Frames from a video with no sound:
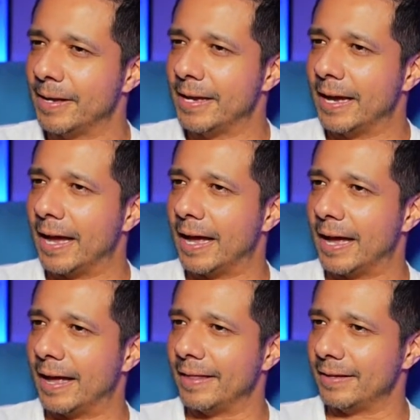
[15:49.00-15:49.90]

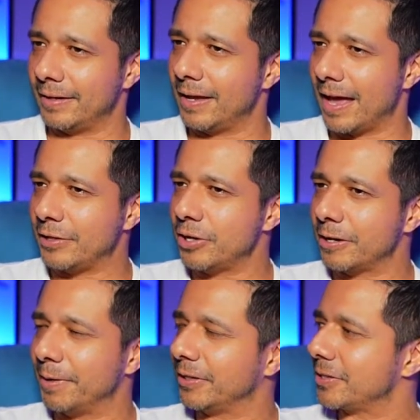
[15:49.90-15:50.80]
Uh, I talk
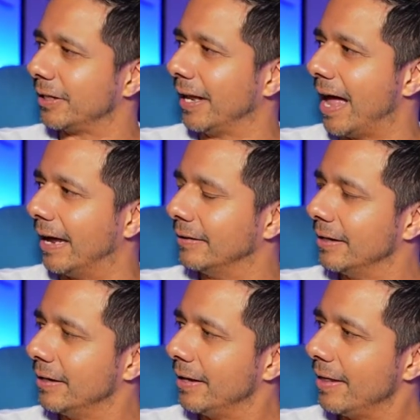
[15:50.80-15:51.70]
about this a lot.
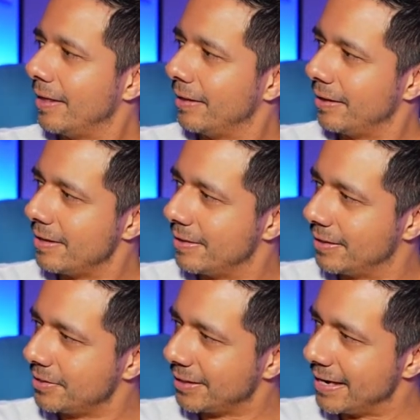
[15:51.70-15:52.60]

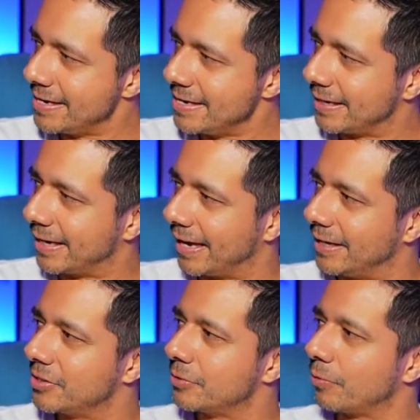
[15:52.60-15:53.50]
This
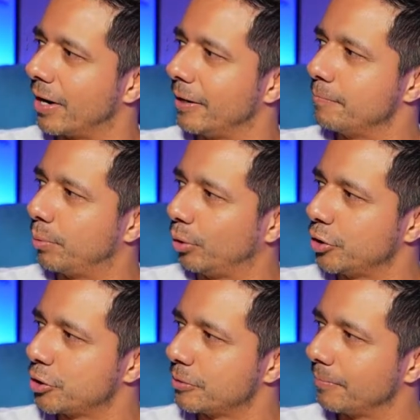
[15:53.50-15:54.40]
indicates, right,
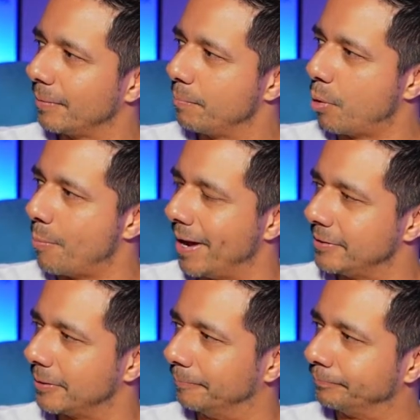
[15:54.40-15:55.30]
bullish
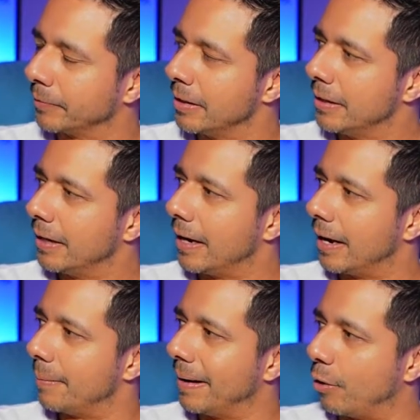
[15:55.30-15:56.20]
momentum.
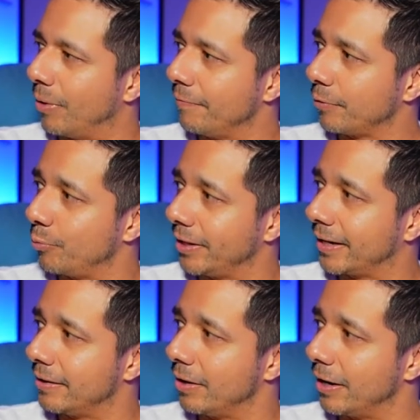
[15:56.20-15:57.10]
However, it
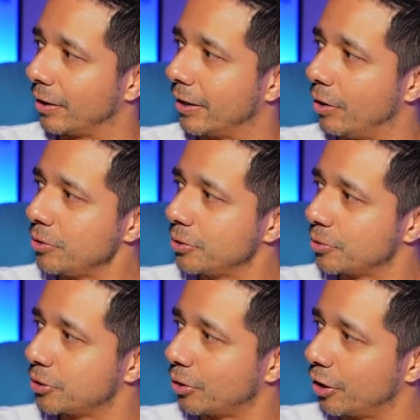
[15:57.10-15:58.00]
can also
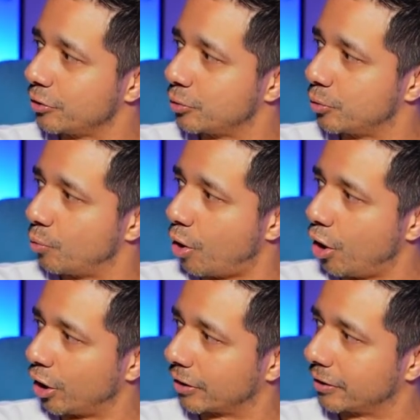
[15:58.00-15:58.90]
start to
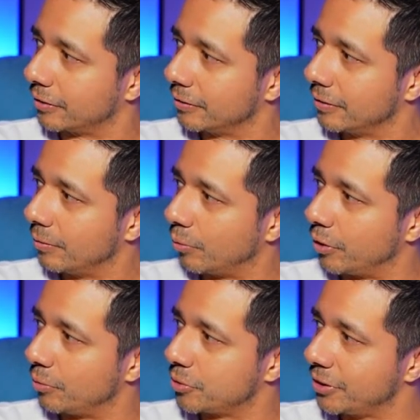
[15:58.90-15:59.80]
arc, where
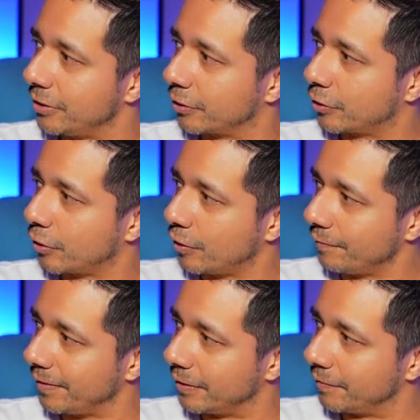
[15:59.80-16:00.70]
you'll see the
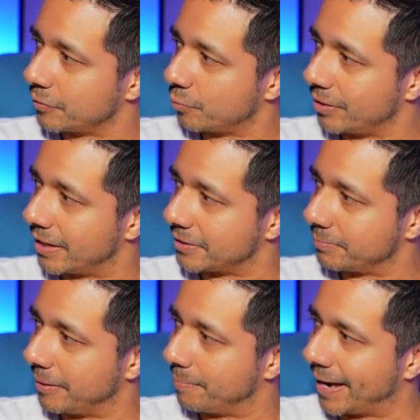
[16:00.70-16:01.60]
curving of the 20
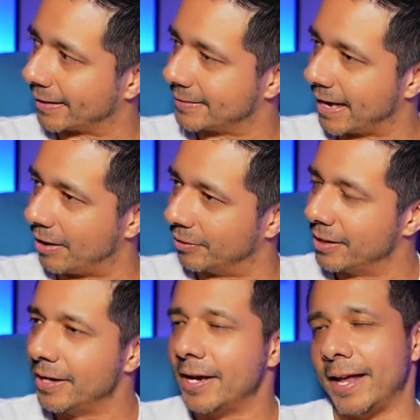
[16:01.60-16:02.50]
SMA back down.
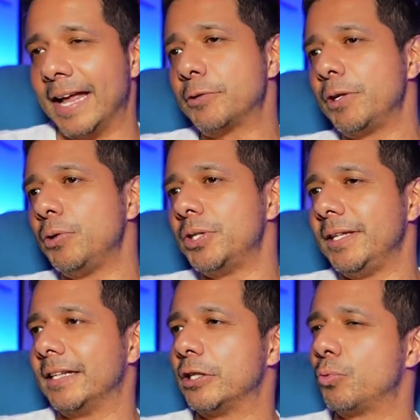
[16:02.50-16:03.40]
And that's when you see
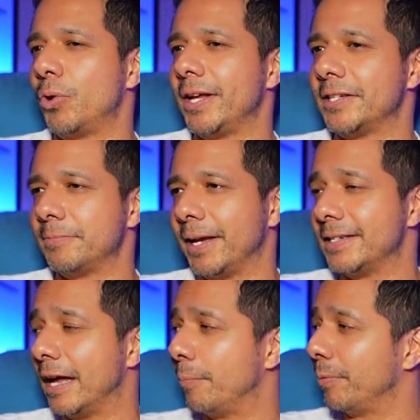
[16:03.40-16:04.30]
that the 20 SMA is
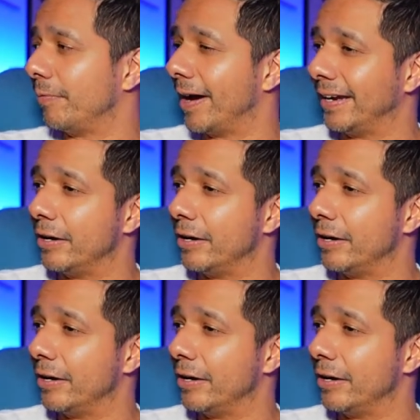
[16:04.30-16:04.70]
now providing